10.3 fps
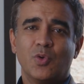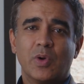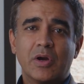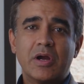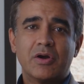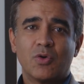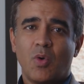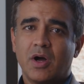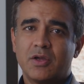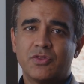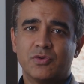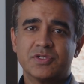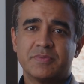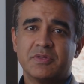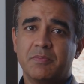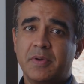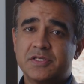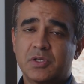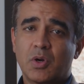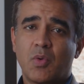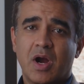We're here to walk you through some of the
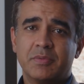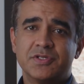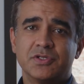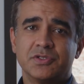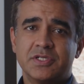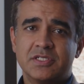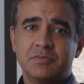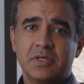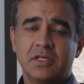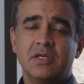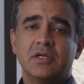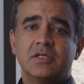basic requirements you'll need to meet